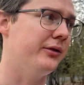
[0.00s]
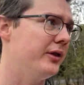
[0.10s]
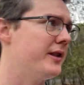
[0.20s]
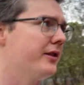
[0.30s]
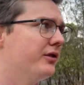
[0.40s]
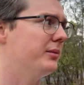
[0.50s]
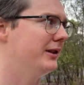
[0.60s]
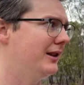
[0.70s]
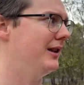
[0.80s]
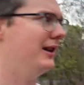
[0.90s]
of it seems to have been
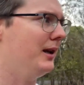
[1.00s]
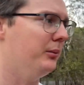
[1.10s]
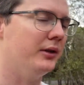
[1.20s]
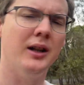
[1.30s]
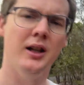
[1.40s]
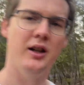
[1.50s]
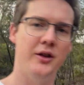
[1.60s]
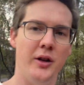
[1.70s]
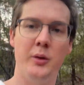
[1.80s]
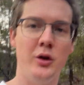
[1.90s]
condemned.
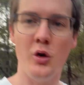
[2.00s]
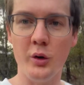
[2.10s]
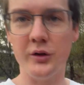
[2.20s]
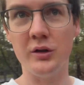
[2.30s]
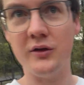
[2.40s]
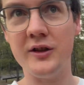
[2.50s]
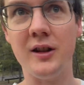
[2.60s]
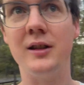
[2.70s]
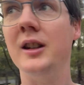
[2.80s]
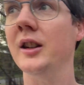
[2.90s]
So when you always revisit
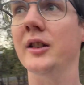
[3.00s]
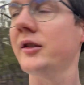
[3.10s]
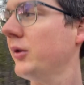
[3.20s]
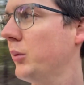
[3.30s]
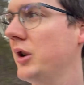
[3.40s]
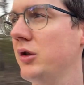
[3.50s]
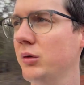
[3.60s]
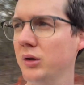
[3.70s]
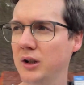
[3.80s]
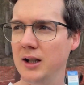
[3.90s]
things from when you
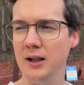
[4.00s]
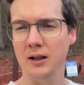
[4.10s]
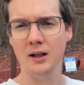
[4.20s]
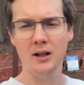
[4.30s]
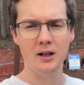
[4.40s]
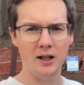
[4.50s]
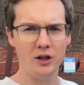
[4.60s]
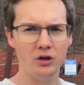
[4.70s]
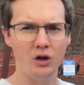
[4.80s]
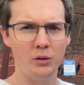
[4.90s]
were a kid, and
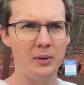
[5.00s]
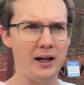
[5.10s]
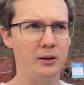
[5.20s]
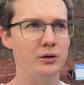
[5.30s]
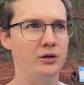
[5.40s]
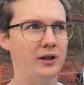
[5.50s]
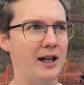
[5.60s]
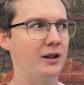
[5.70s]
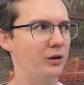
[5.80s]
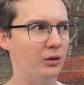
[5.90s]
you go back when you're an
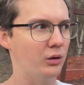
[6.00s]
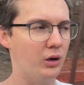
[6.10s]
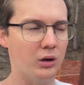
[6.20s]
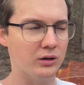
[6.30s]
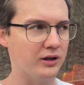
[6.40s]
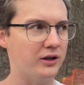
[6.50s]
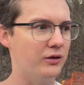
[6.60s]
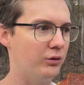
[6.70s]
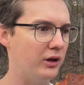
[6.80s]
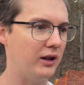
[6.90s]
adult or older, you
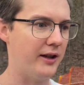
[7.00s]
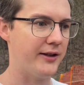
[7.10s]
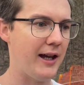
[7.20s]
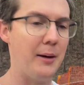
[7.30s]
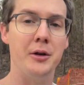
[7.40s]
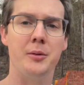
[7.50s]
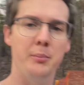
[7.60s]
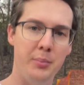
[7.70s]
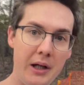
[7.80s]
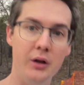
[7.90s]
realize how much
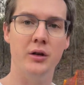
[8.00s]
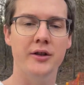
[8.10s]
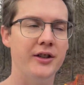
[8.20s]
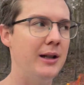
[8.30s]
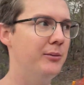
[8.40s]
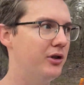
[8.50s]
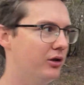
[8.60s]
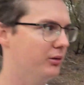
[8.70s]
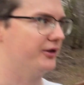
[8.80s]
bigger it seemed to you as